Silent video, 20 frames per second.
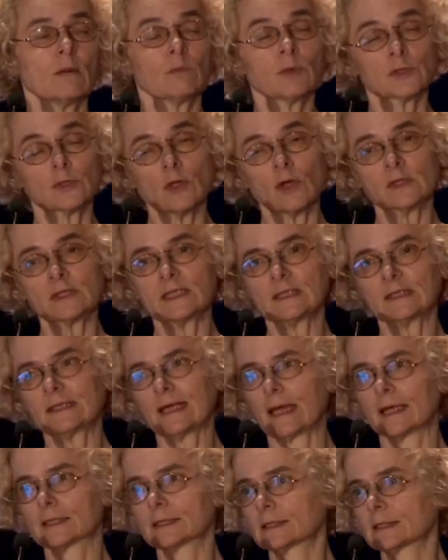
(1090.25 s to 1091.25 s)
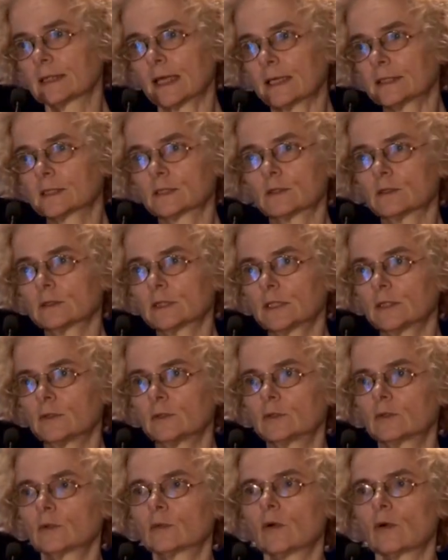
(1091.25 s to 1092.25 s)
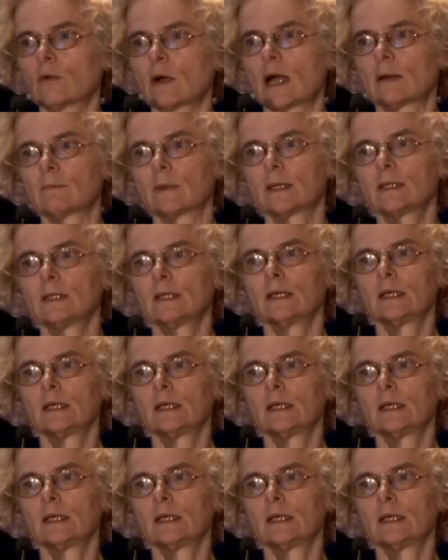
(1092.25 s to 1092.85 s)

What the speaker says: but not in deaths. Deaths continue to go up.